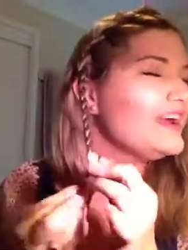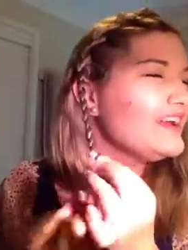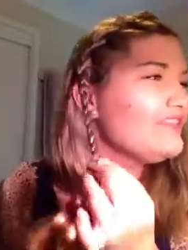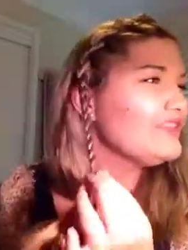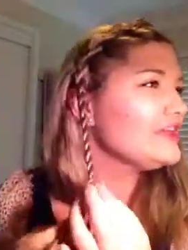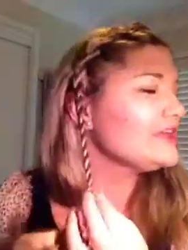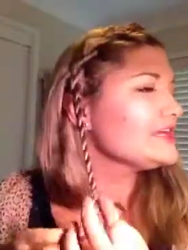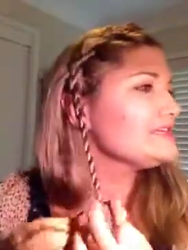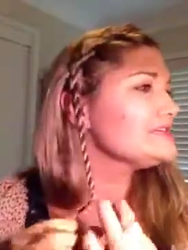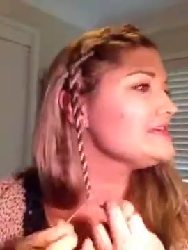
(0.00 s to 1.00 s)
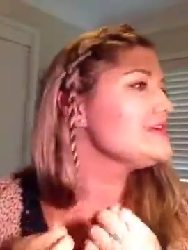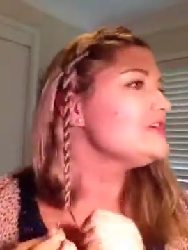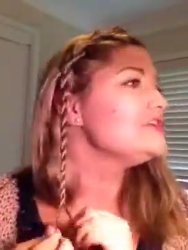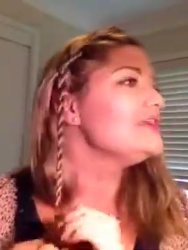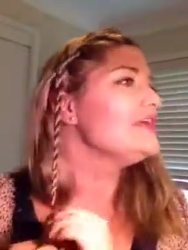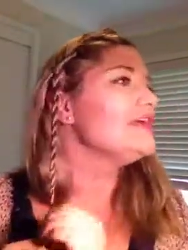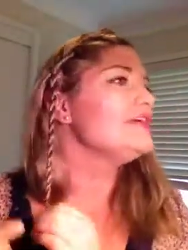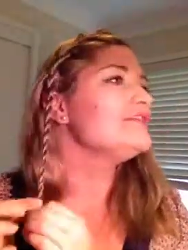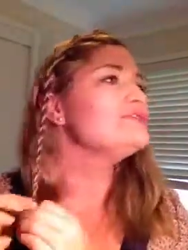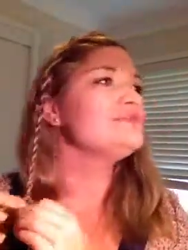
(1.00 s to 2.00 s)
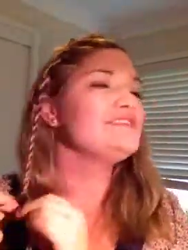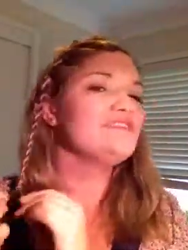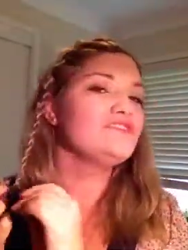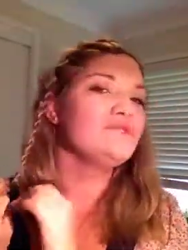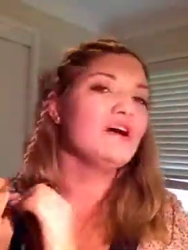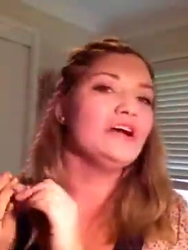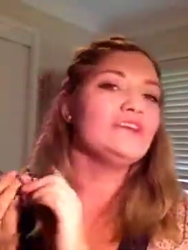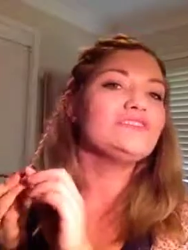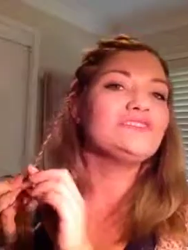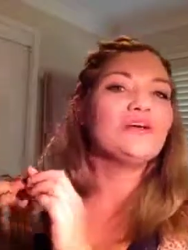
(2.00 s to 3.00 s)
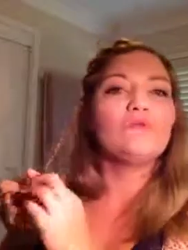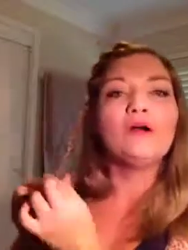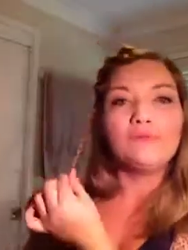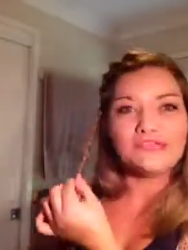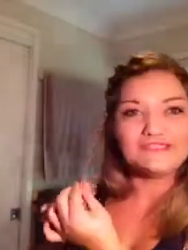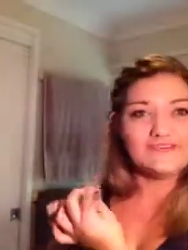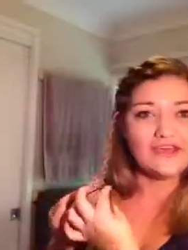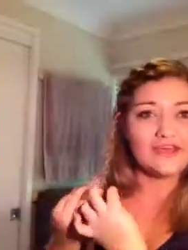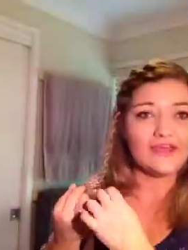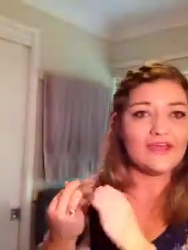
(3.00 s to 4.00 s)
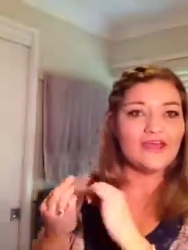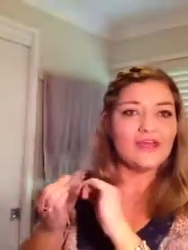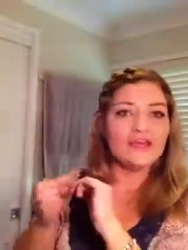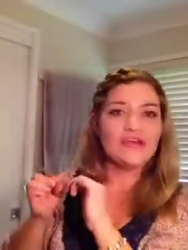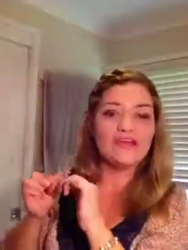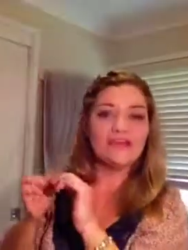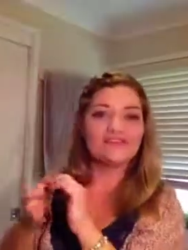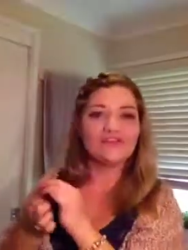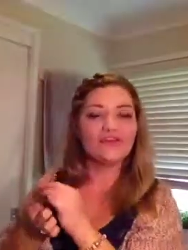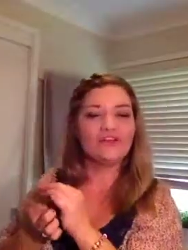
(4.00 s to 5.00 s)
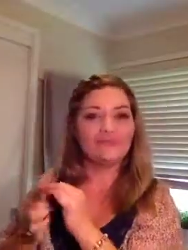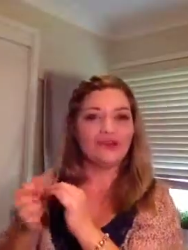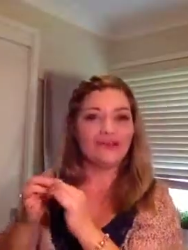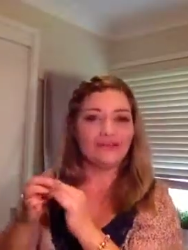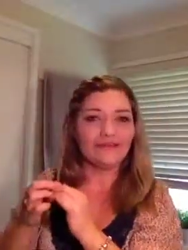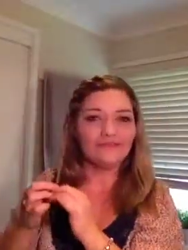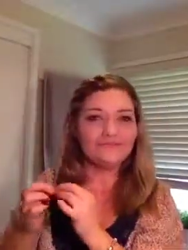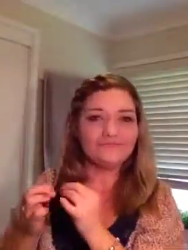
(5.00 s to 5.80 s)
and I feel like if you're twisting too much at one piece of hair, it's going to break it.